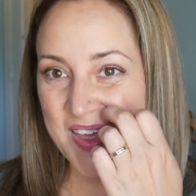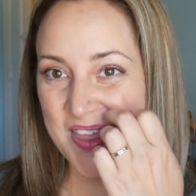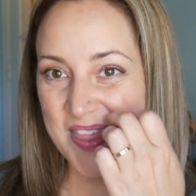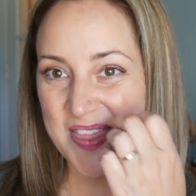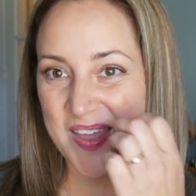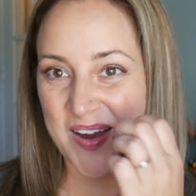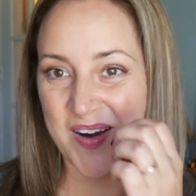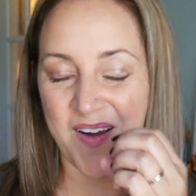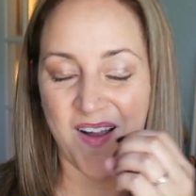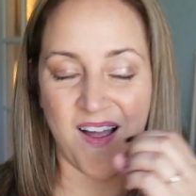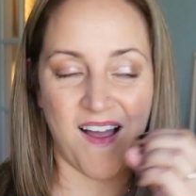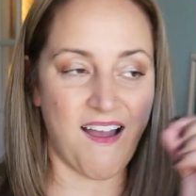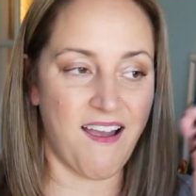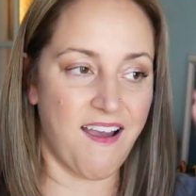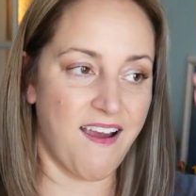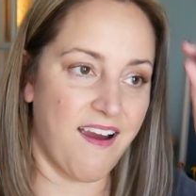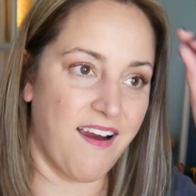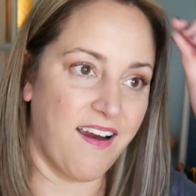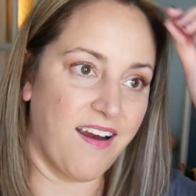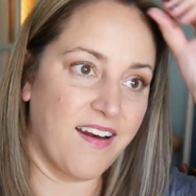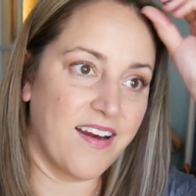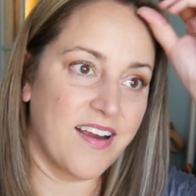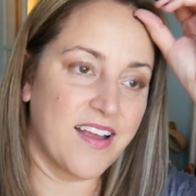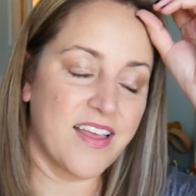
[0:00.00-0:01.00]
There
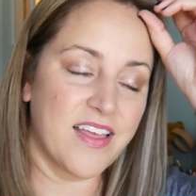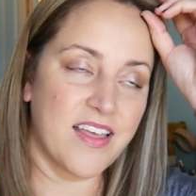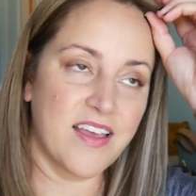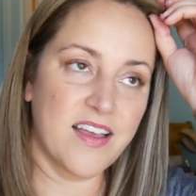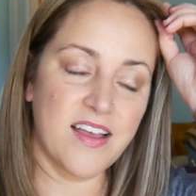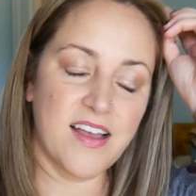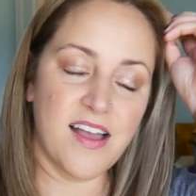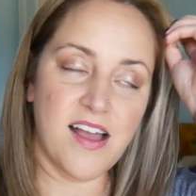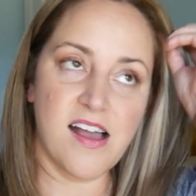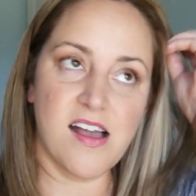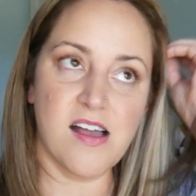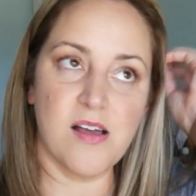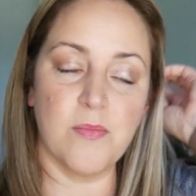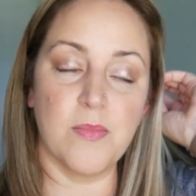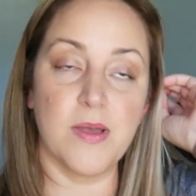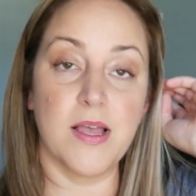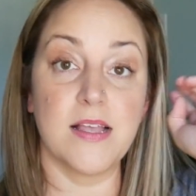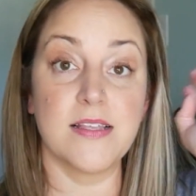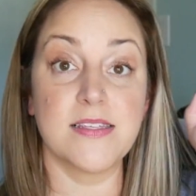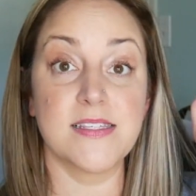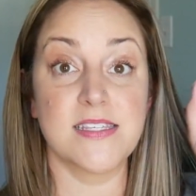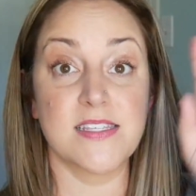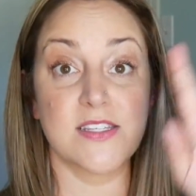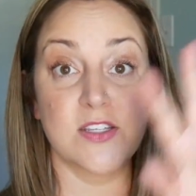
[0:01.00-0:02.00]
are
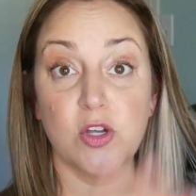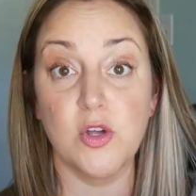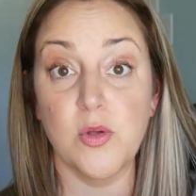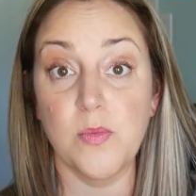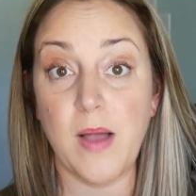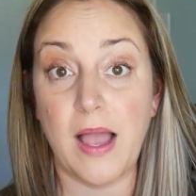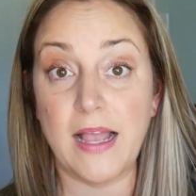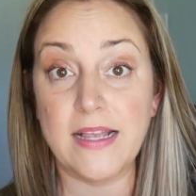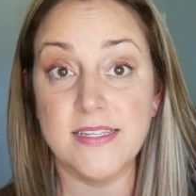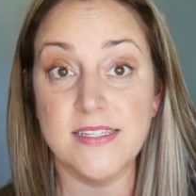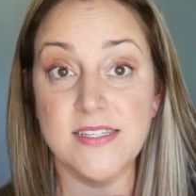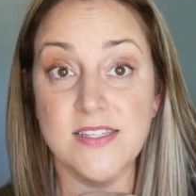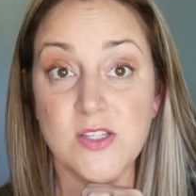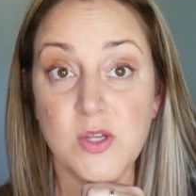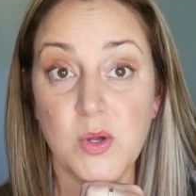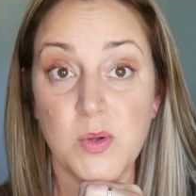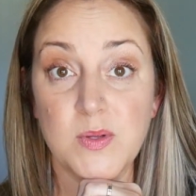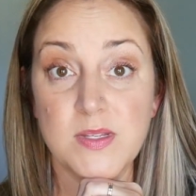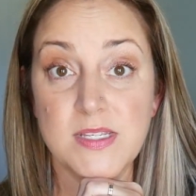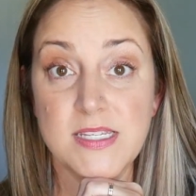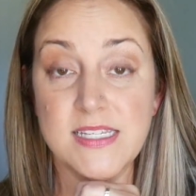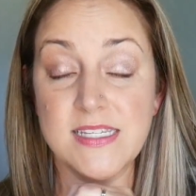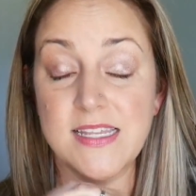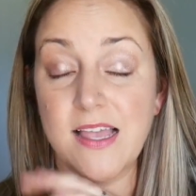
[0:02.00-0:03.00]
still, I
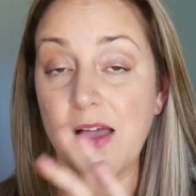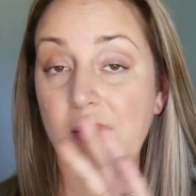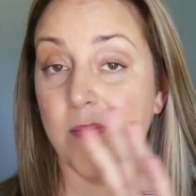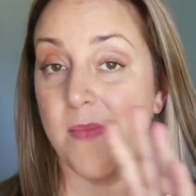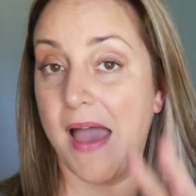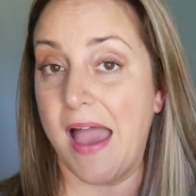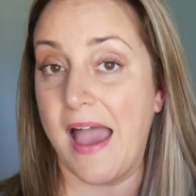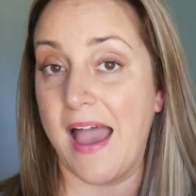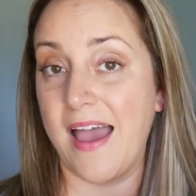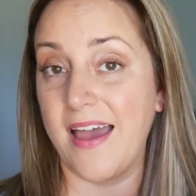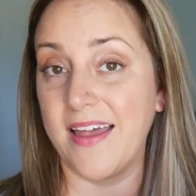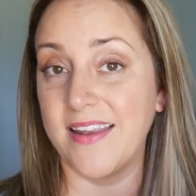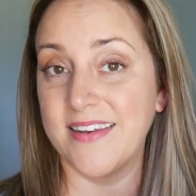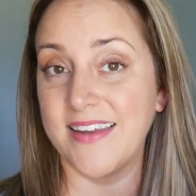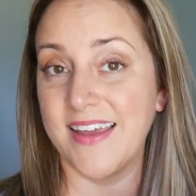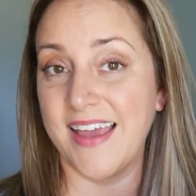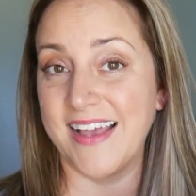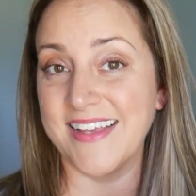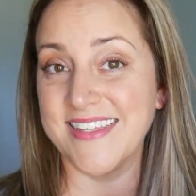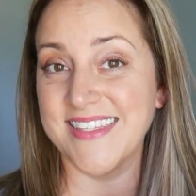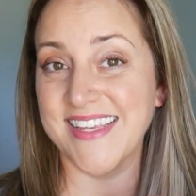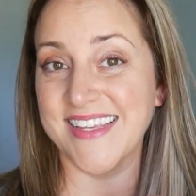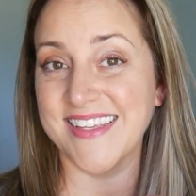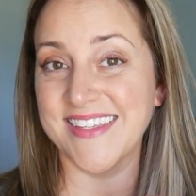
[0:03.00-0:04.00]
sold some at
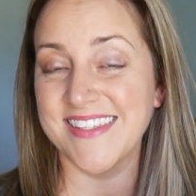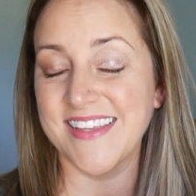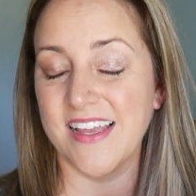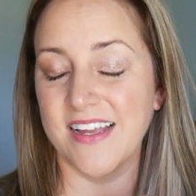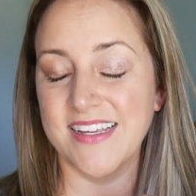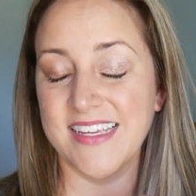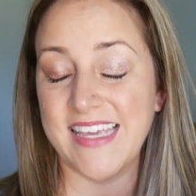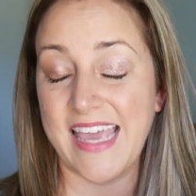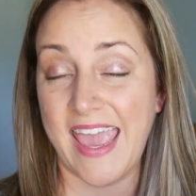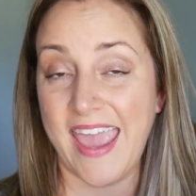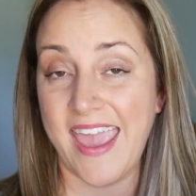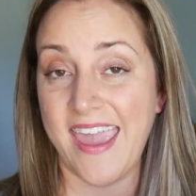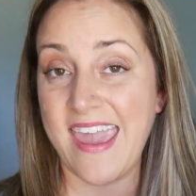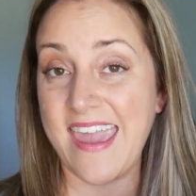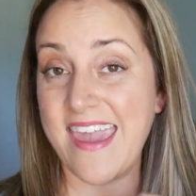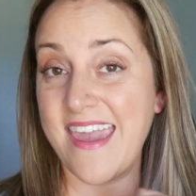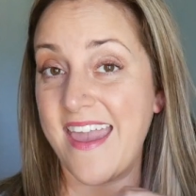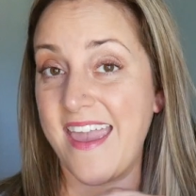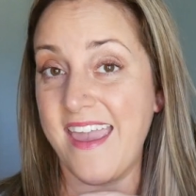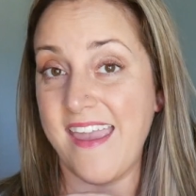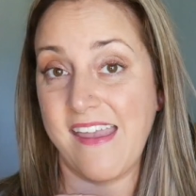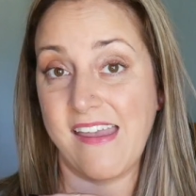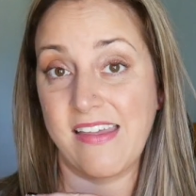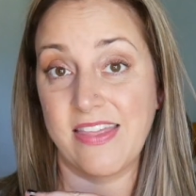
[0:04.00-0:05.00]

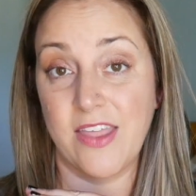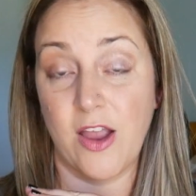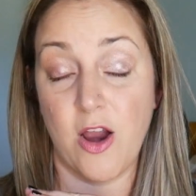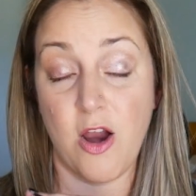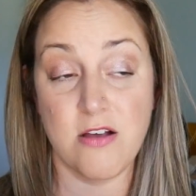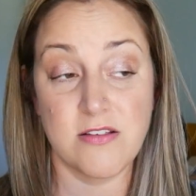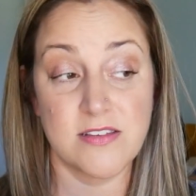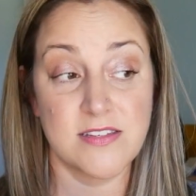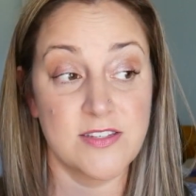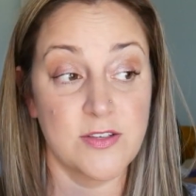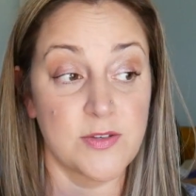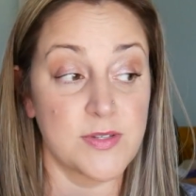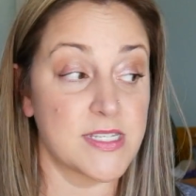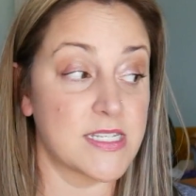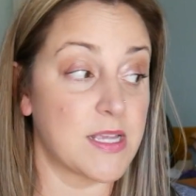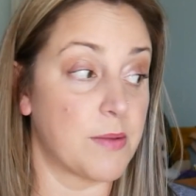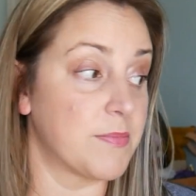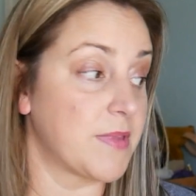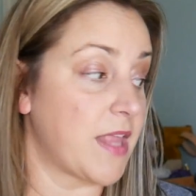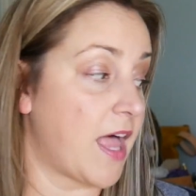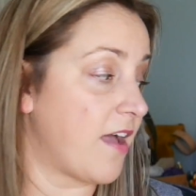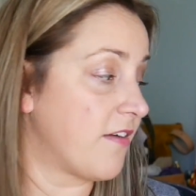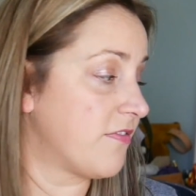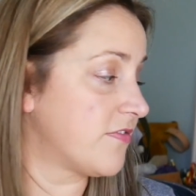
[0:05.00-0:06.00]
SSK, and there are still
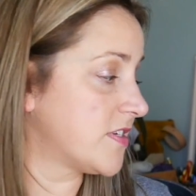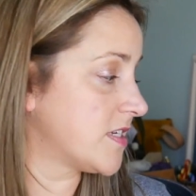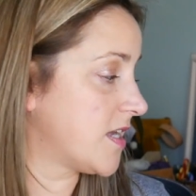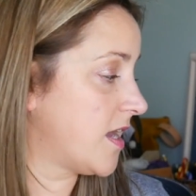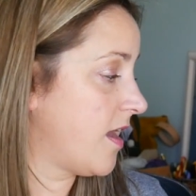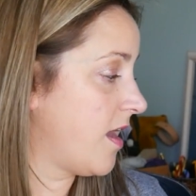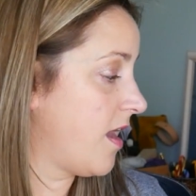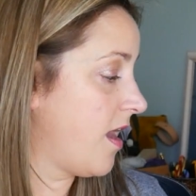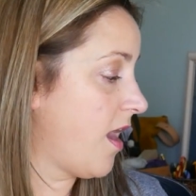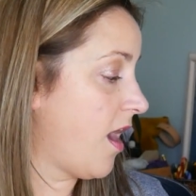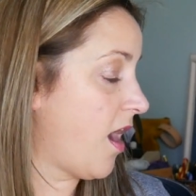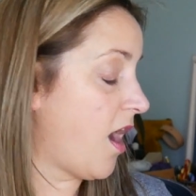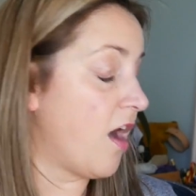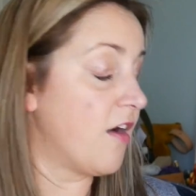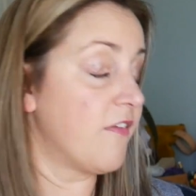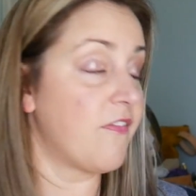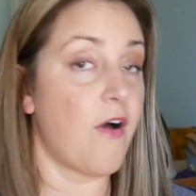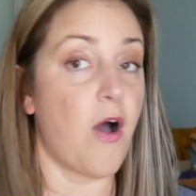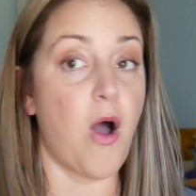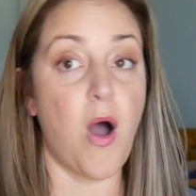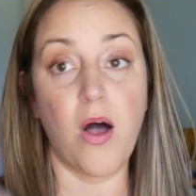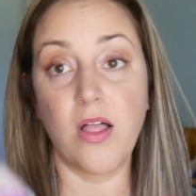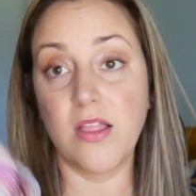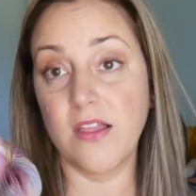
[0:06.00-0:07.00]
some left of
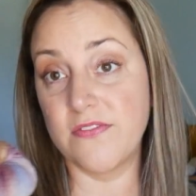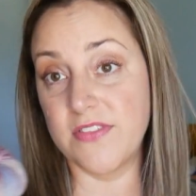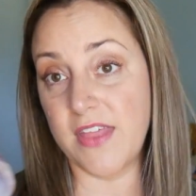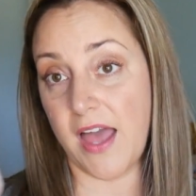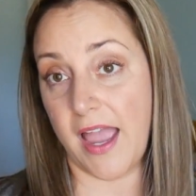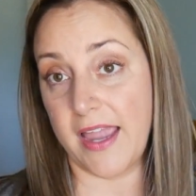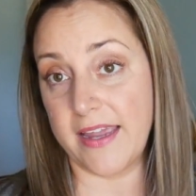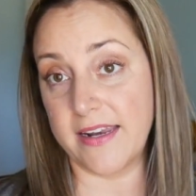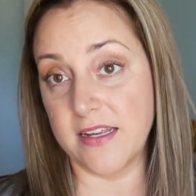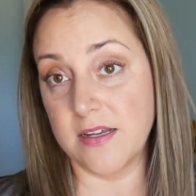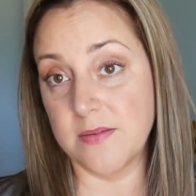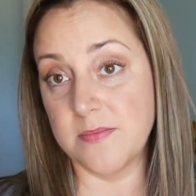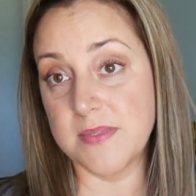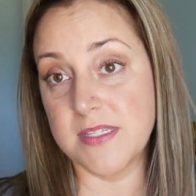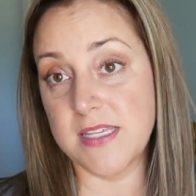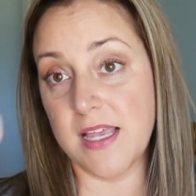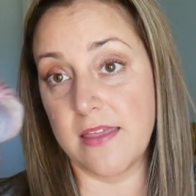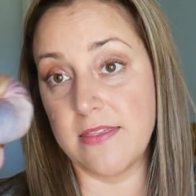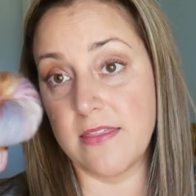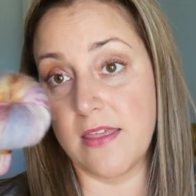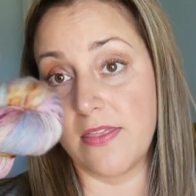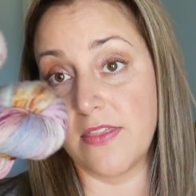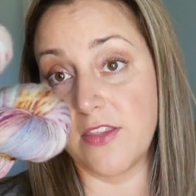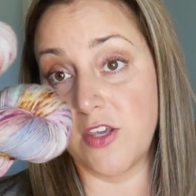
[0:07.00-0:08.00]
all of the items,
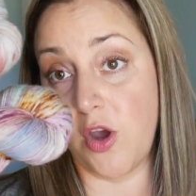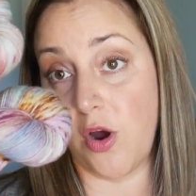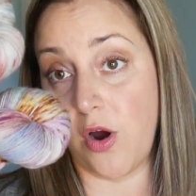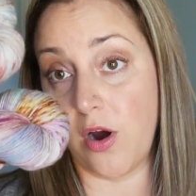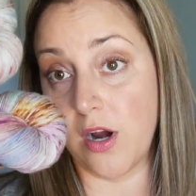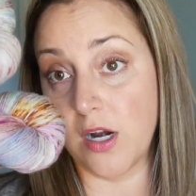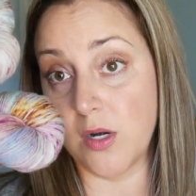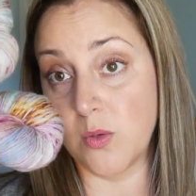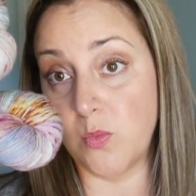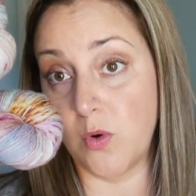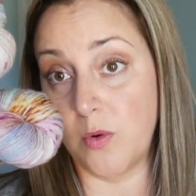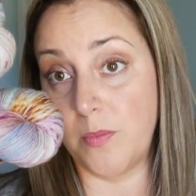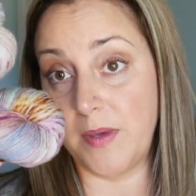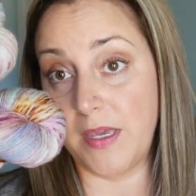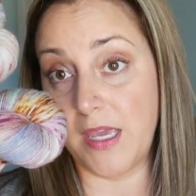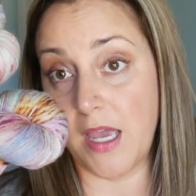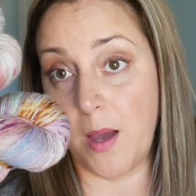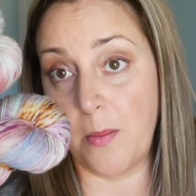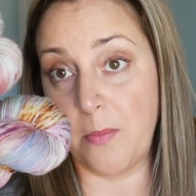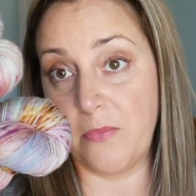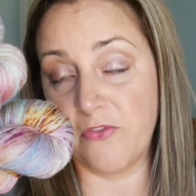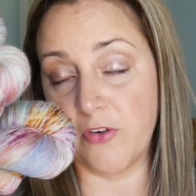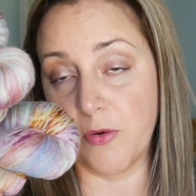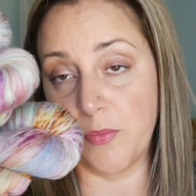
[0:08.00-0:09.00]
and then the yarn will be
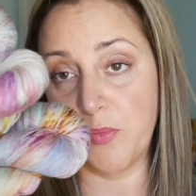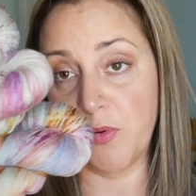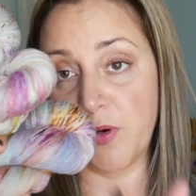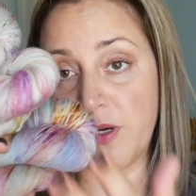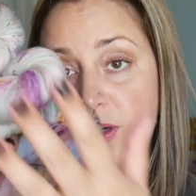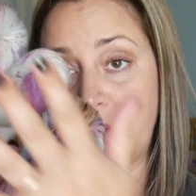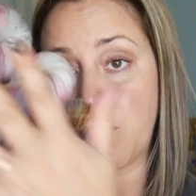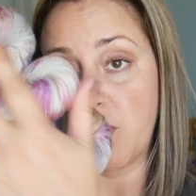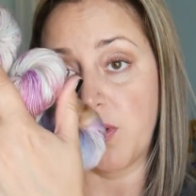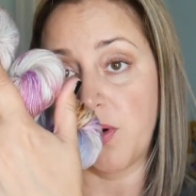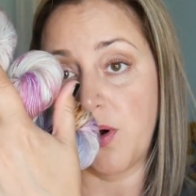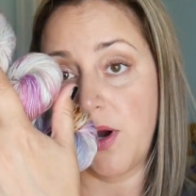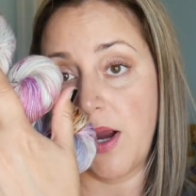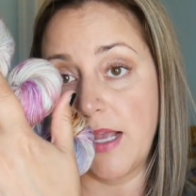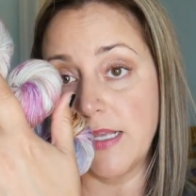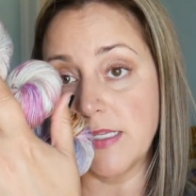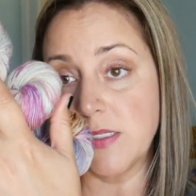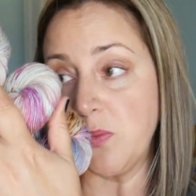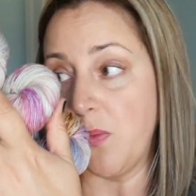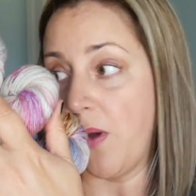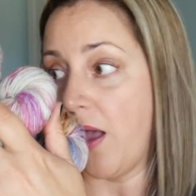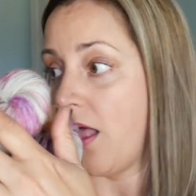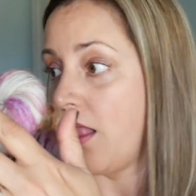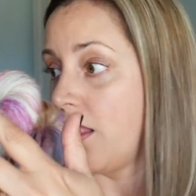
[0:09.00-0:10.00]
up for pre-order
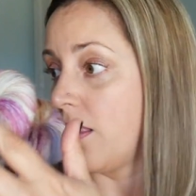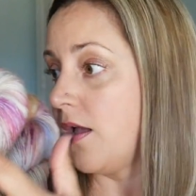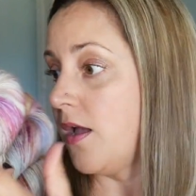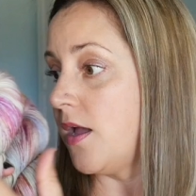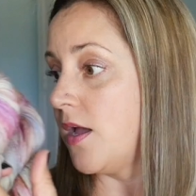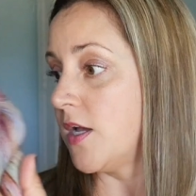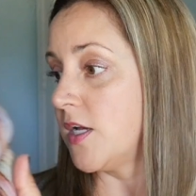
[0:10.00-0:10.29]
as well.